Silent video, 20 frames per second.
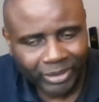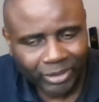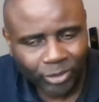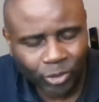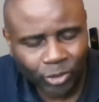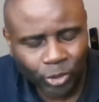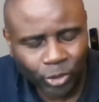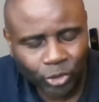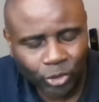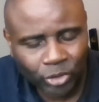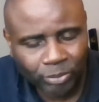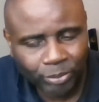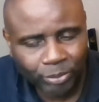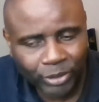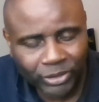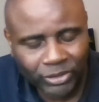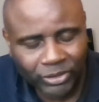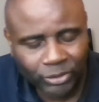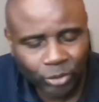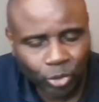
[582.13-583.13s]
or to the
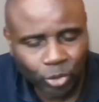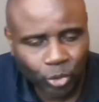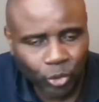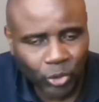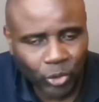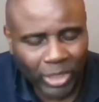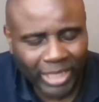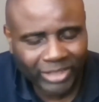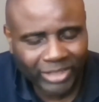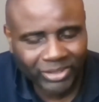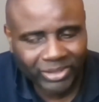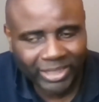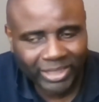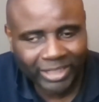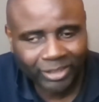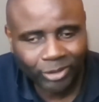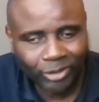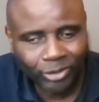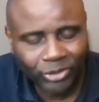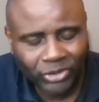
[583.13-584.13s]
person who has
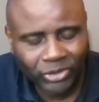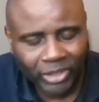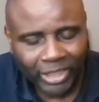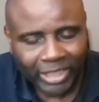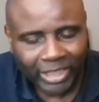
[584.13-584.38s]
sight loss.